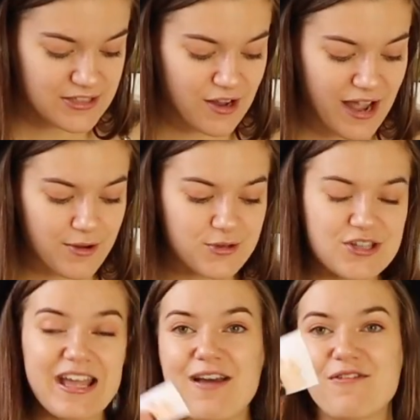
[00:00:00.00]
So I
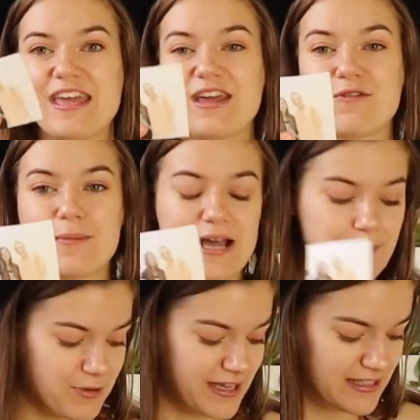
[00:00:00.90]
also have here from a
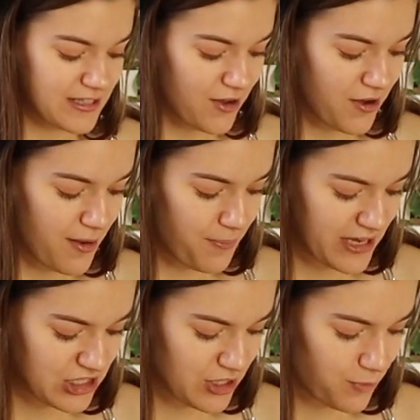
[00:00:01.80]
couple years ago a
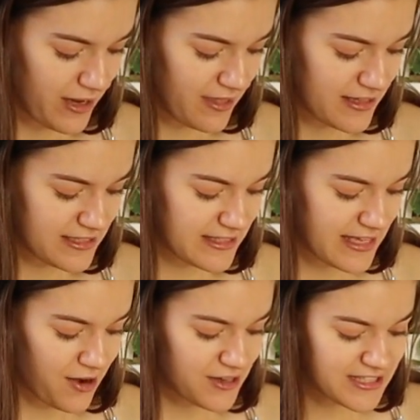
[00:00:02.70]
picture with
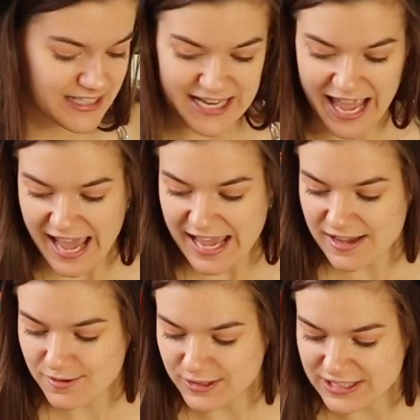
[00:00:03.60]
Sarah's
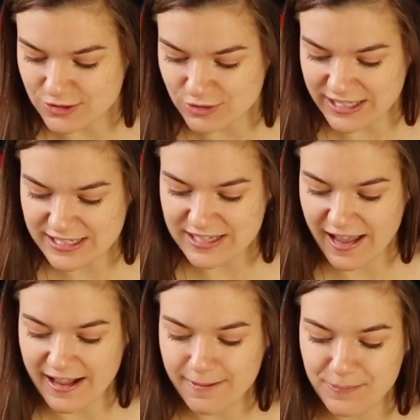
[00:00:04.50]
Day, which is really
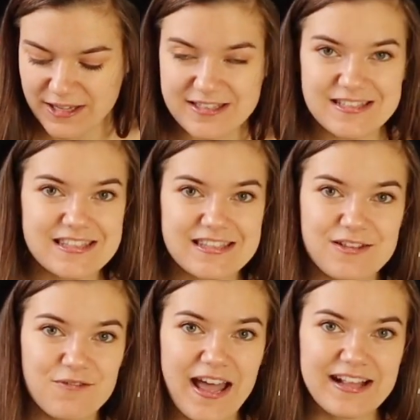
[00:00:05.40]
exciting because
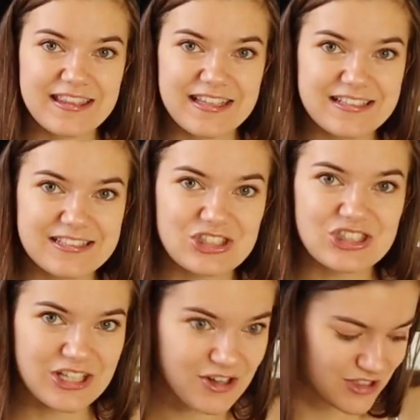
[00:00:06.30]
the fact that
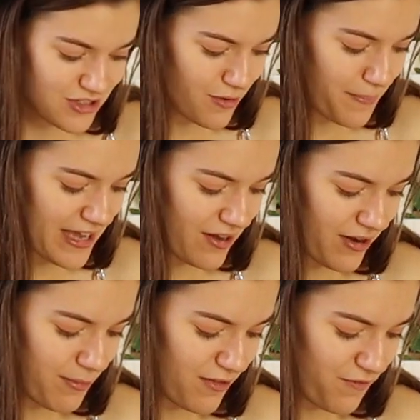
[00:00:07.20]
she got to do a meet and
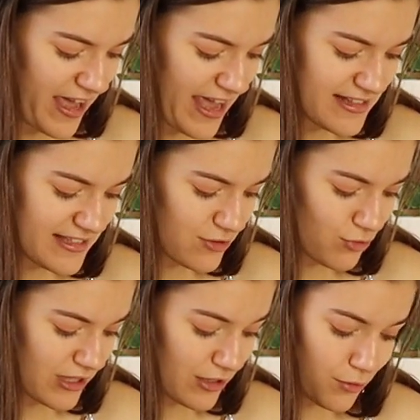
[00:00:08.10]
greet with fans is
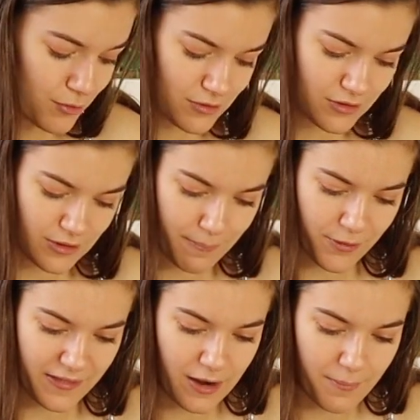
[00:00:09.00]
really cool. So I'm
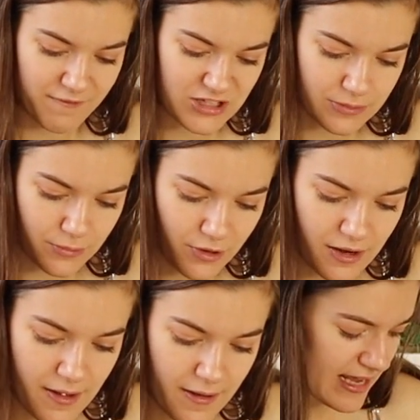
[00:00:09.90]
putting that on my vision
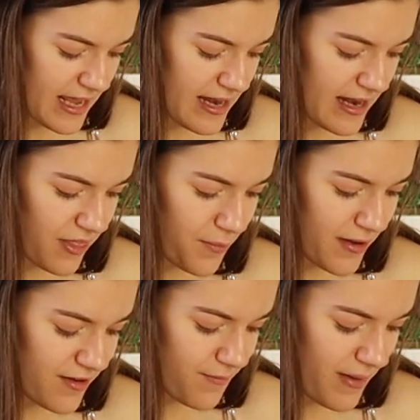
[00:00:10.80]
board. Another
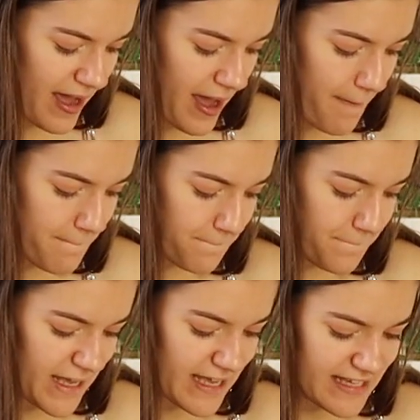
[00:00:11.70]
one of my
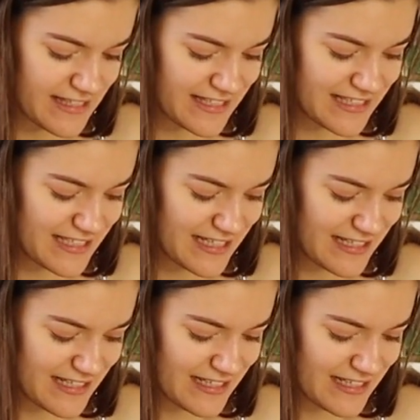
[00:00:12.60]
biggest